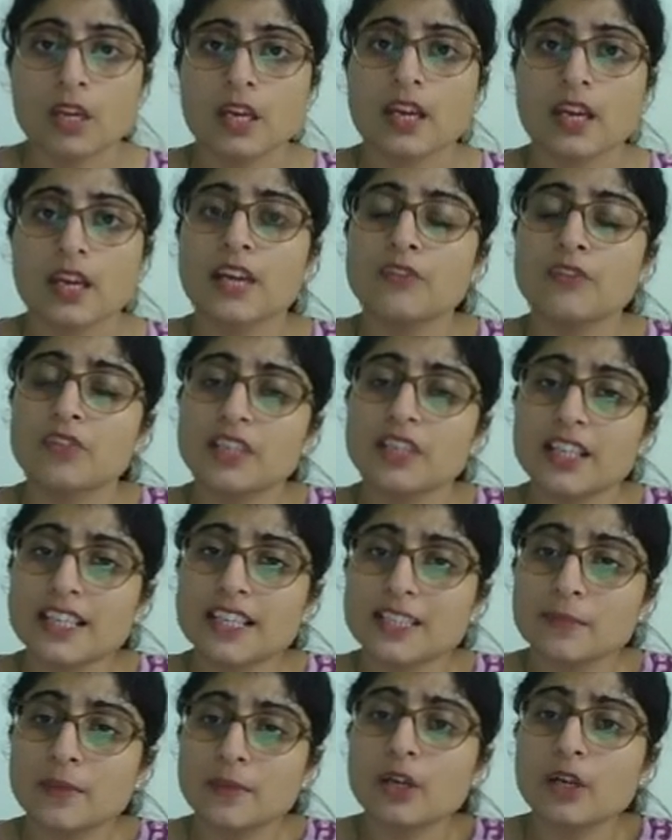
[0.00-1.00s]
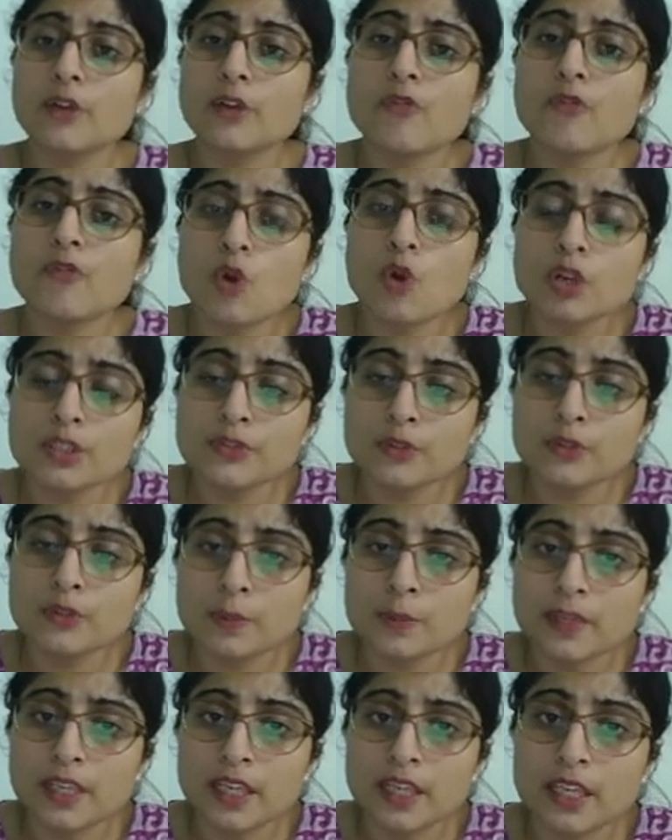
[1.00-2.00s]
Advertisement, of course, would be
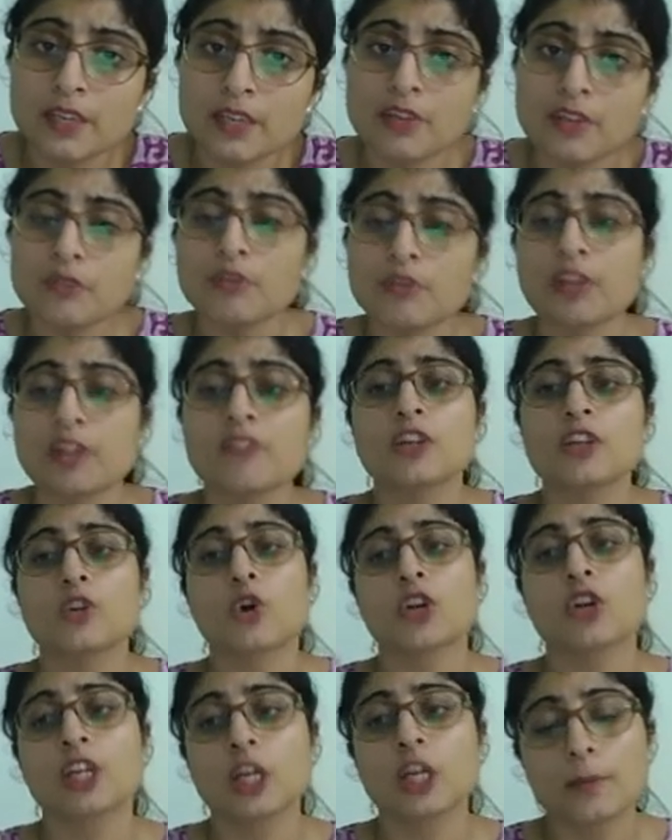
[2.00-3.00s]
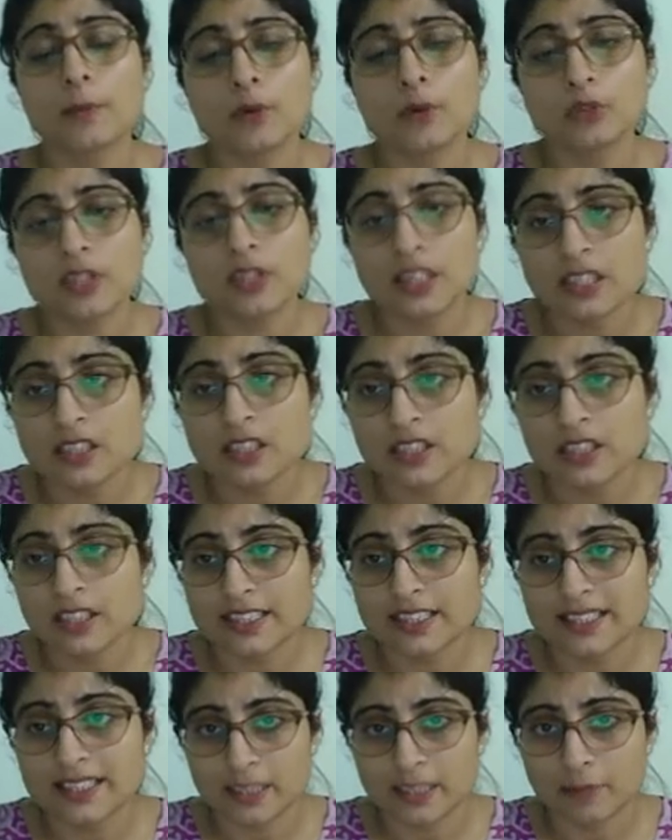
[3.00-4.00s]
relevant when we are talking about the internet
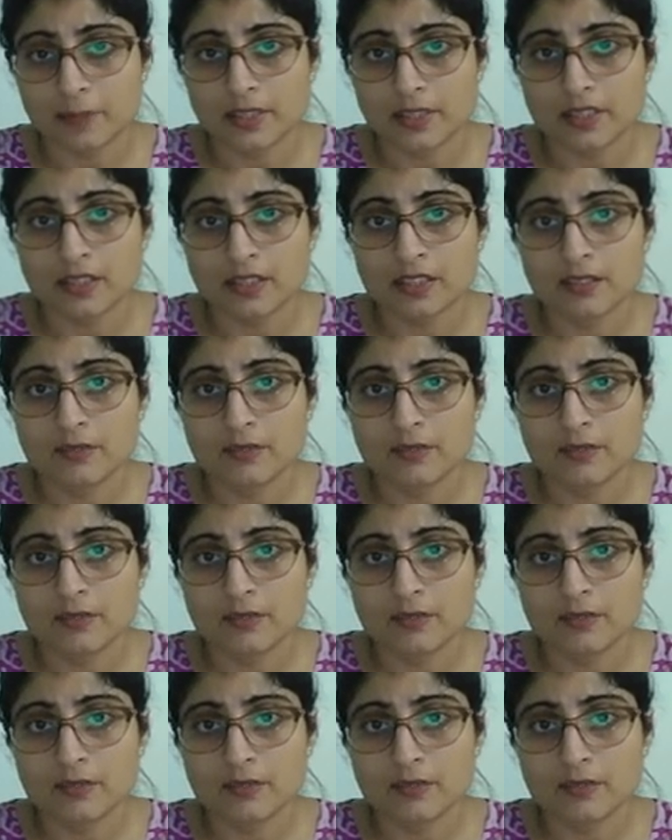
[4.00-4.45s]
segment.